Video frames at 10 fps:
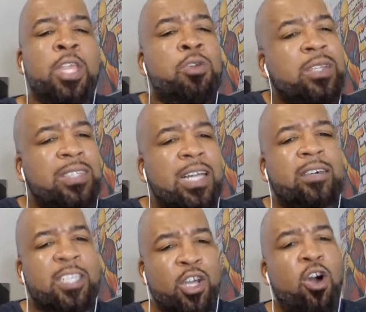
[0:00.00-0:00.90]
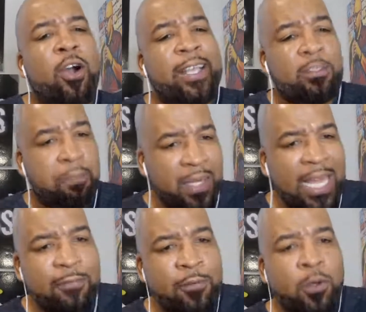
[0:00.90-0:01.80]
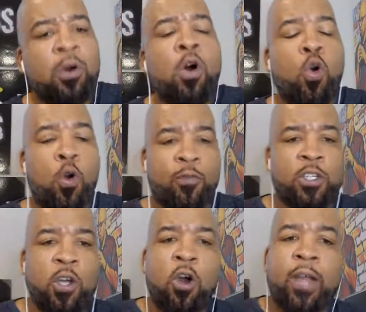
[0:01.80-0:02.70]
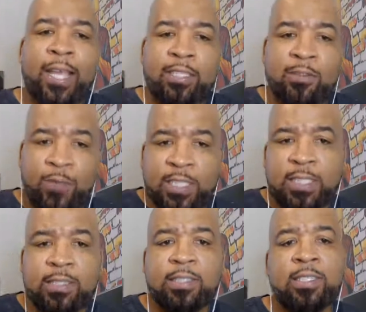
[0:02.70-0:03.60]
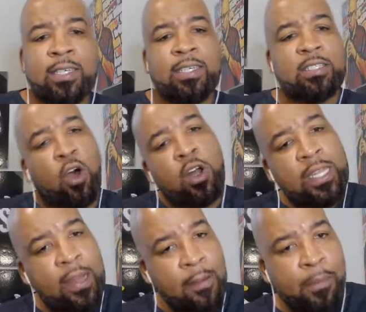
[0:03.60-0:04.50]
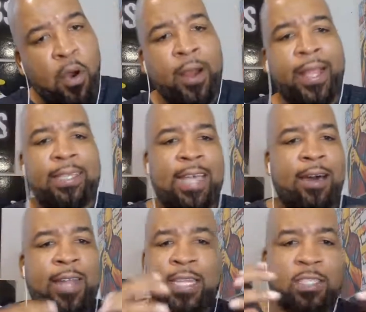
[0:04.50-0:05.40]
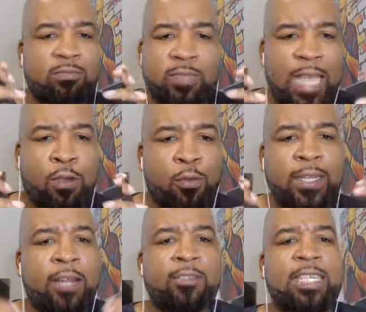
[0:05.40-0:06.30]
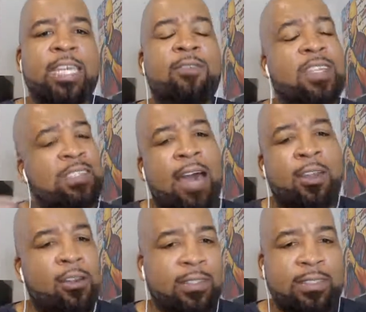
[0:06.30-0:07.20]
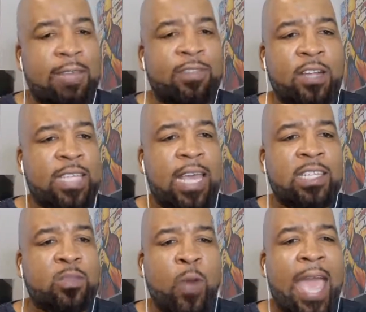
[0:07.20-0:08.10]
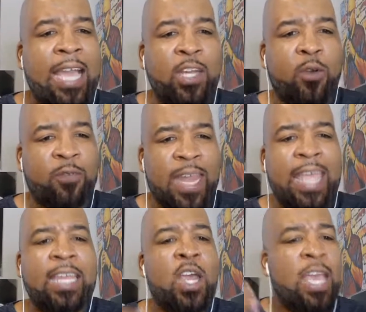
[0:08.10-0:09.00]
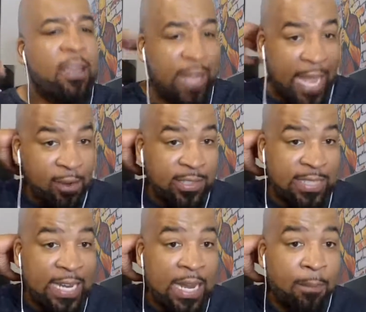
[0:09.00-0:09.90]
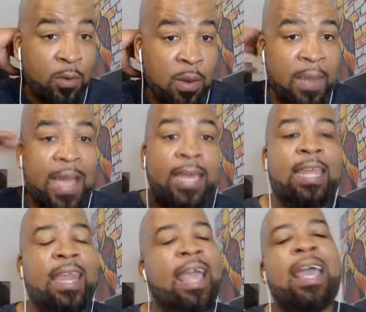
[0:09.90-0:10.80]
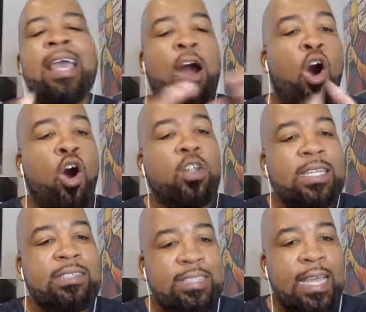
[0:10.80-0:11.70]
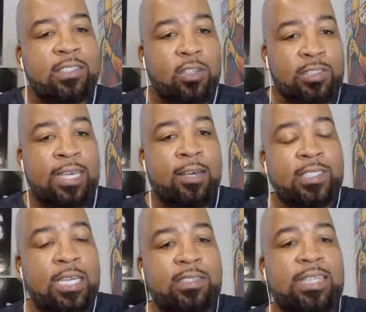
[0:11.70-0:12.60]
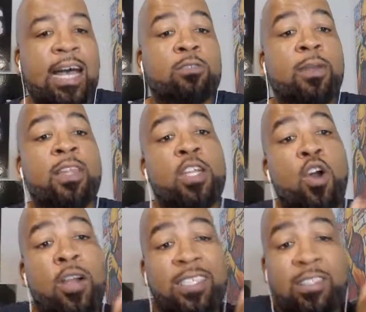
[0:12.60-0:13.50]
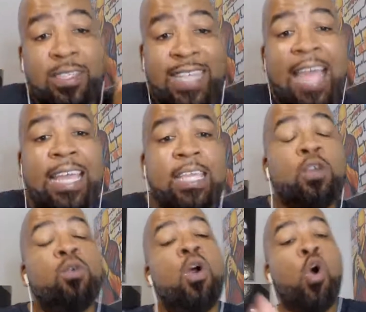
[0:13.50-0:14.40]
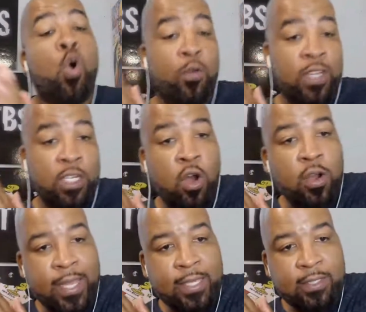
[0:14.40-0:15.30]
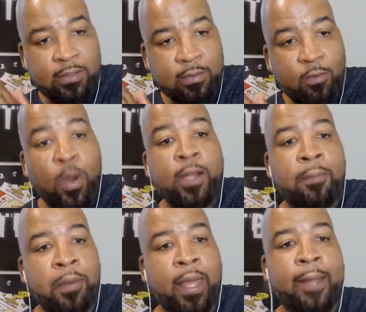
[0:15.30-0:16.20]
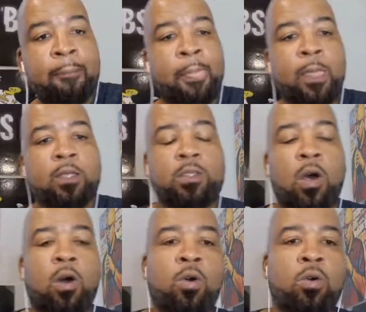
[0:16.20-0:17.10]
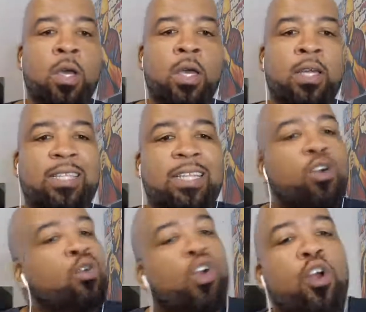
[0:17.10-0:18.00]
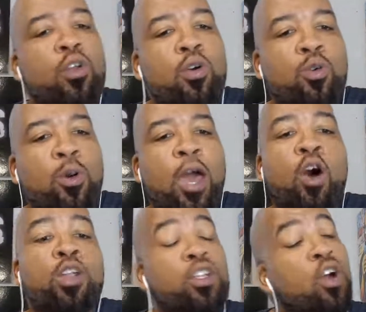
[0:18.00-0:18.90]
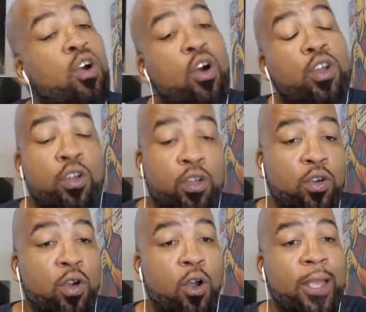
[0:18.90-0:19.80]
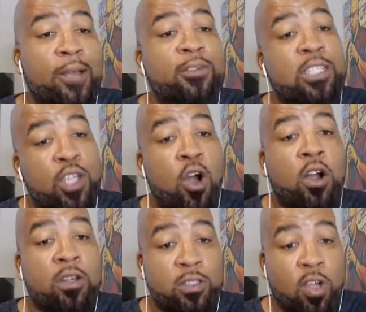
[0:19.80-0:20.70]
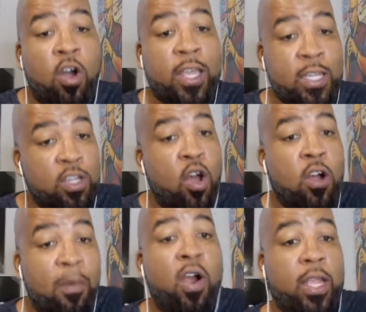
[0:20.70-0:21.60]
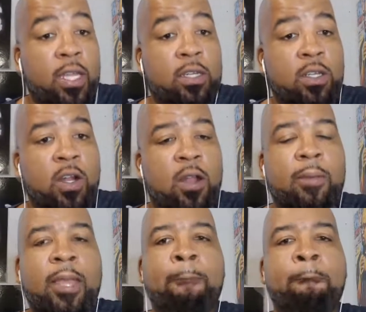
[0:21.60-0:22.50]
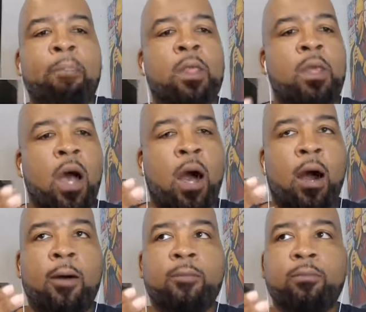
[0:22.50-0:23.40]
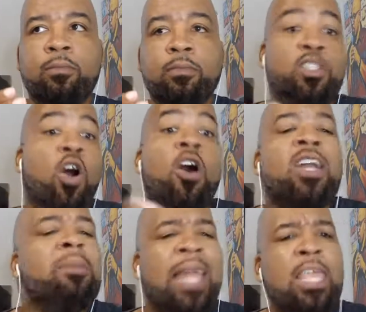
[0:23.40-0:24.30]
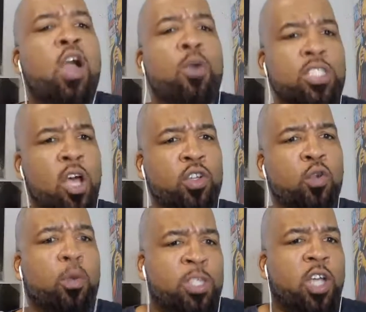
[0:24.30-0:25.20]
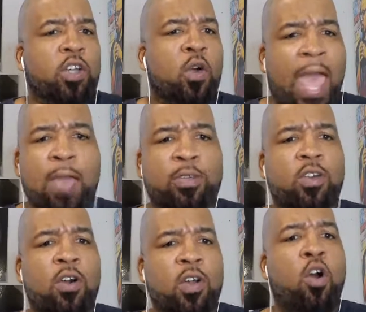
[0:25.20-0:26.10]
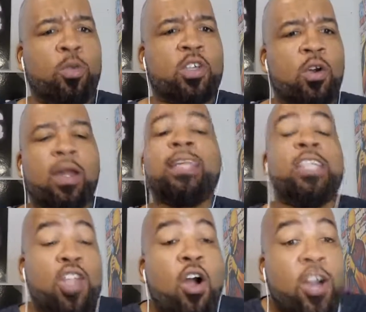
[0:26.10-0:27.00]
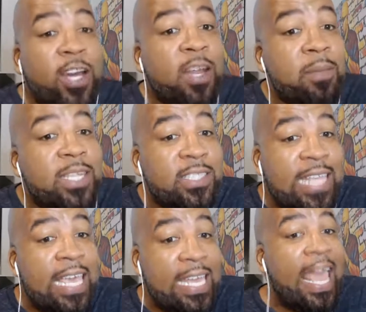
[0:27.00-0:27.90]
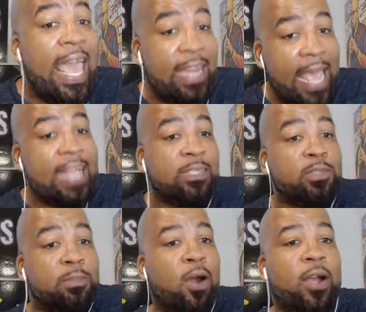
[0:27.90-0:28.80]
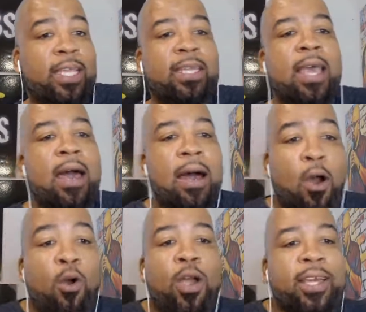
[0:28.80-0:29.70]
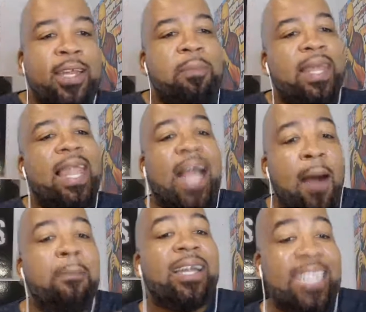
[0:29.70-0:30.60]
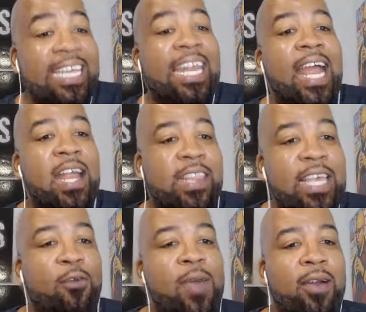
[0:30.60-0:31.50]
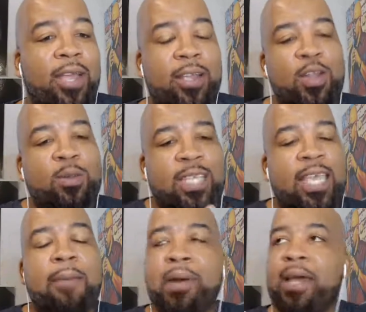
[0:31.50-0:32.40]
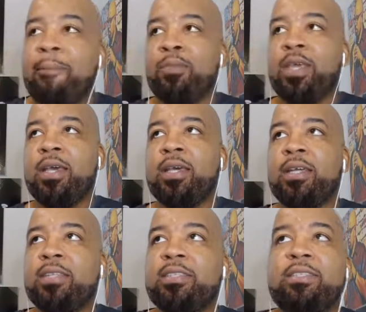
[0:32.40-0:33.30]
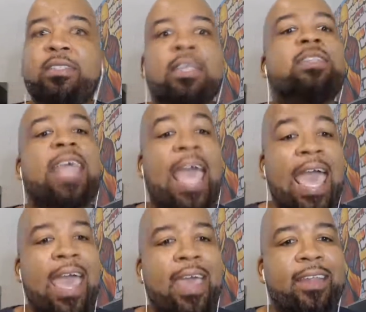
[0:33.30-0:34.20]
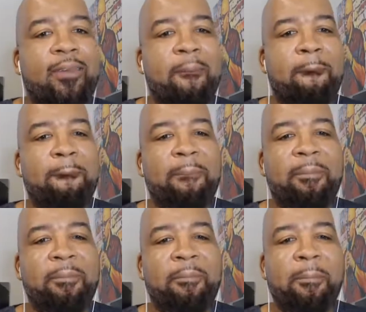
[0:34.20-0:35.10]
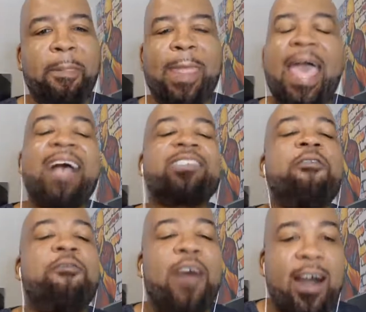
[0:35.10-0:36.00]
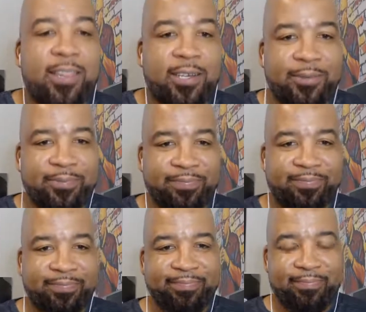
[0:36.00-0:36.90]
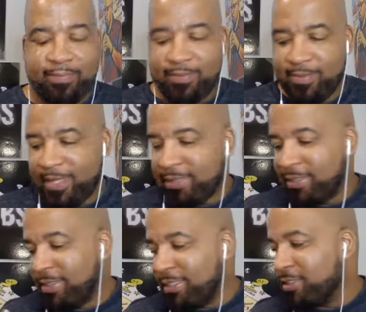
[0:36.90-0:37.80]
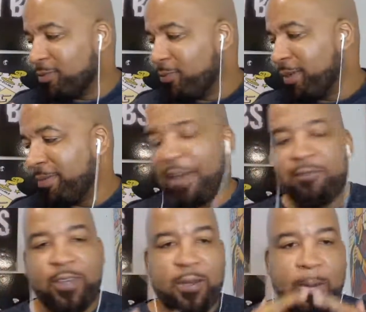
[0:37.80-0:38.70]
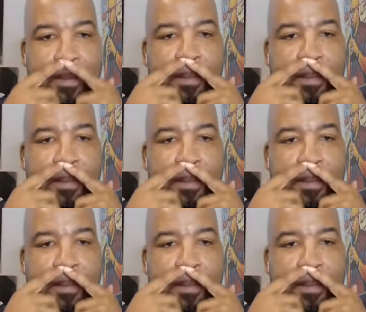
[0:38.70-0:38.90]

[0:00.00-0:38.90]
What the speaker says: You can tell if a dog is playful or if a dog is vicious. It's all in their bark. It's how they grit their teeth. It's how if their tail is wagging or if it ain't, if the hair is standing up on the back of their neck. All these things are telltale signs whether the dog is attacking you or if the dog is wanting to play. So the little girl don't know that. All the little girl here is the dog talking, the dog barking. You know what I mean? The dog could have been like, yo, what y'all doing? What y'all doing? Hey, what's going on? What's going on? The dog could have been saying that as it was barking. Or it could have been like, I'm about to eat everything around here. You know what I'm saying? But the dad, as a father, this is what I feel.